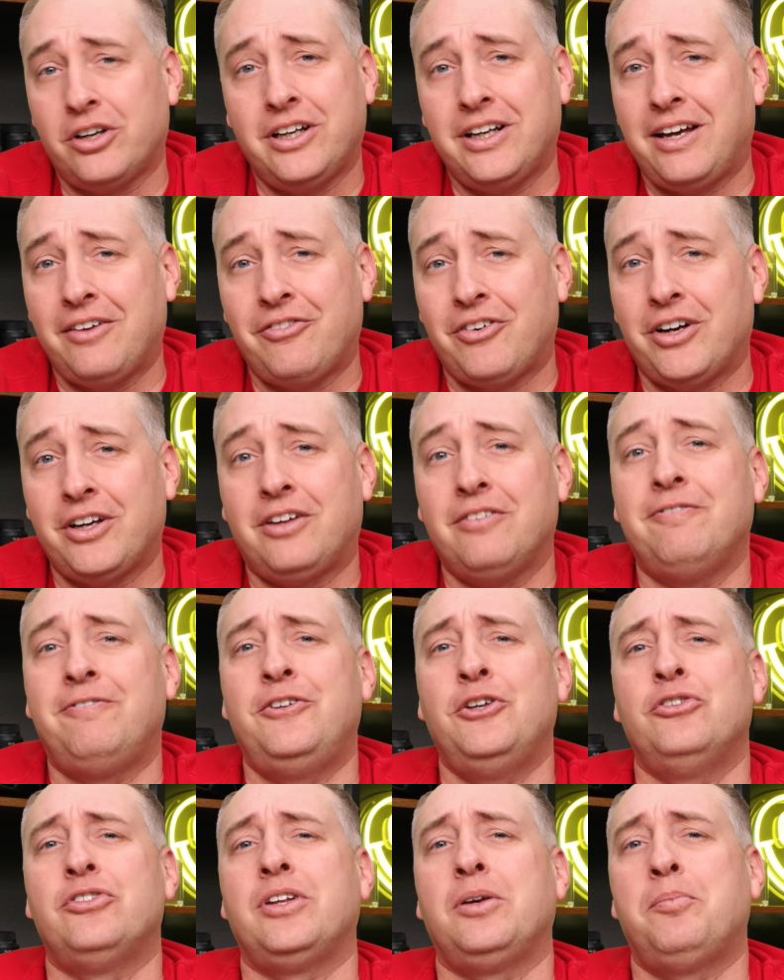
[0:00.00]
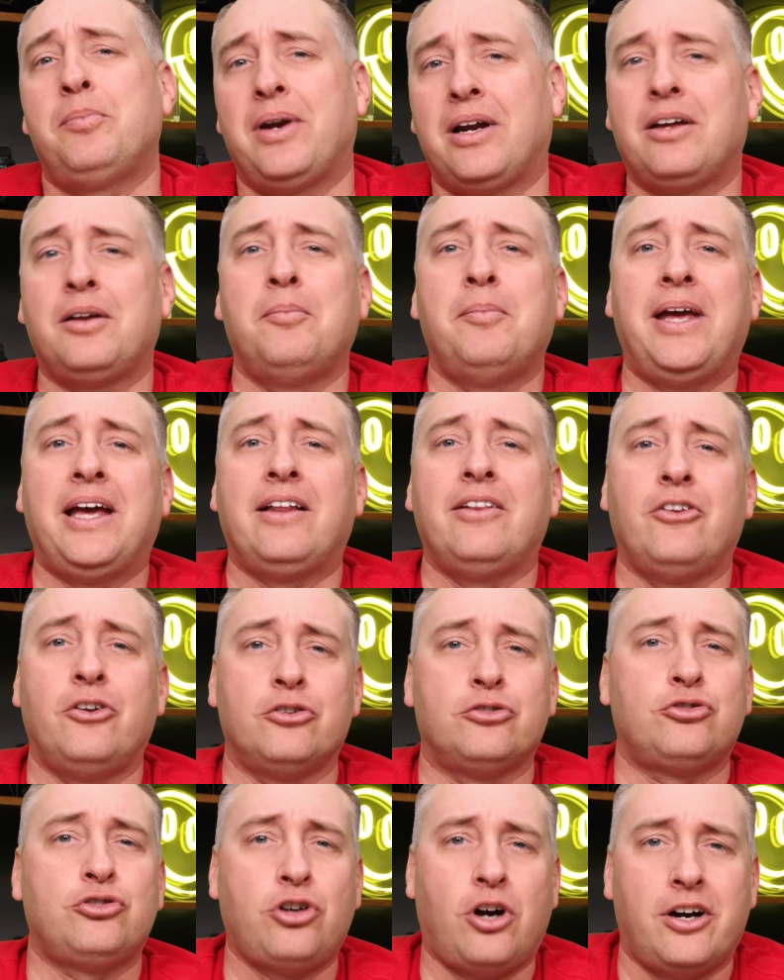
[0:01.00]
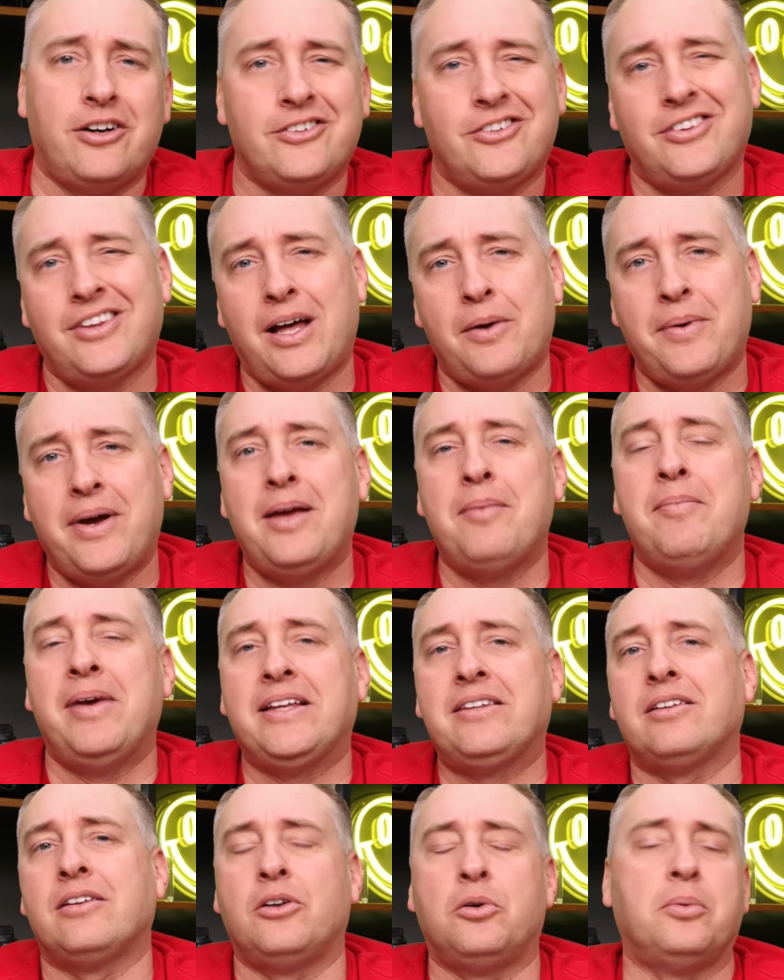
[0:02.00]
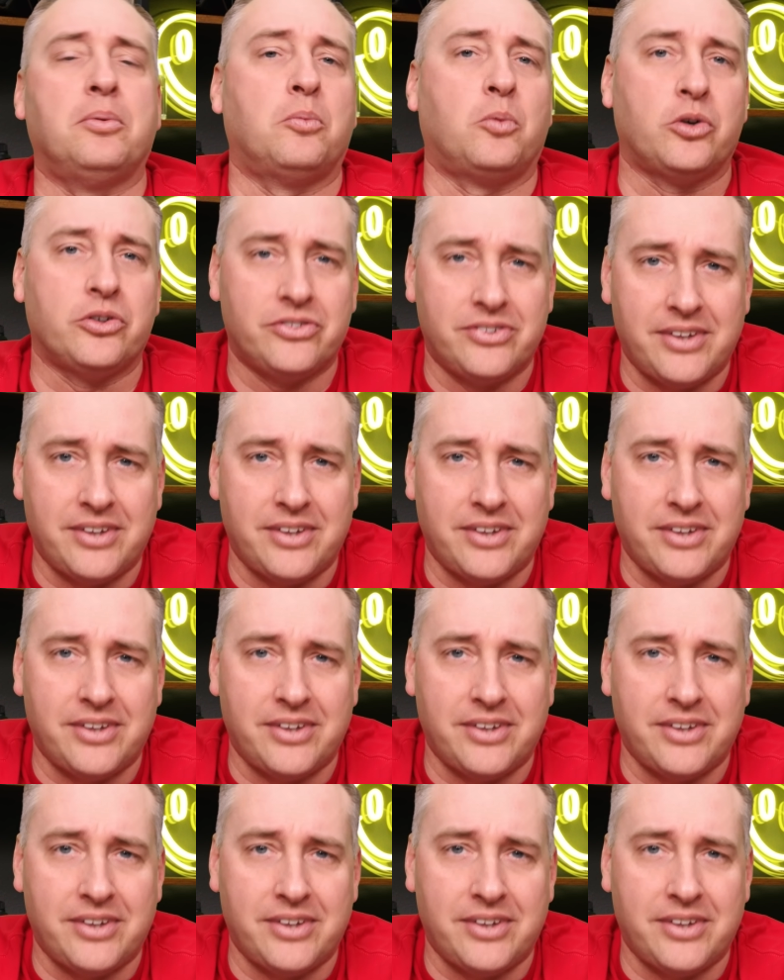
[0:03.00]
gonna get very confusing, but I'm gonna make a little chart so that way it makes a little bit more